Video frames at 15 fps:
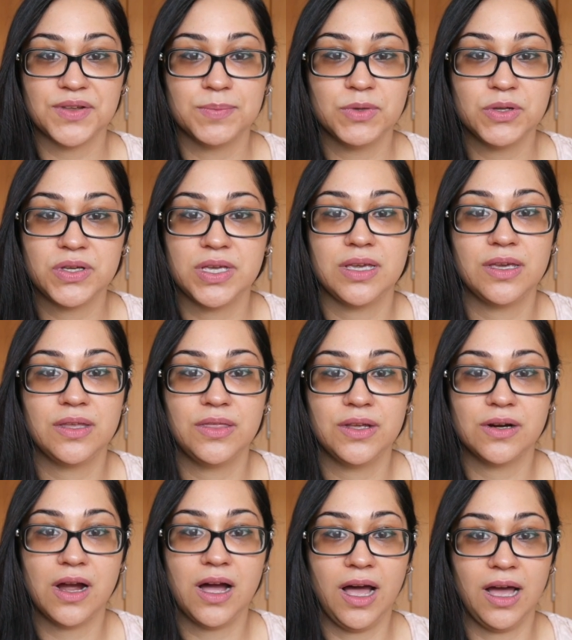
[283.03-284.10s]
as I'm looking in
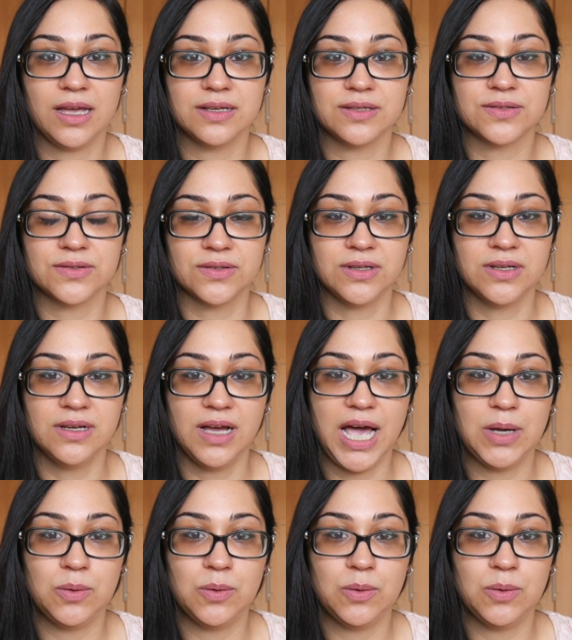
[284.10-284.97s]
their eyes,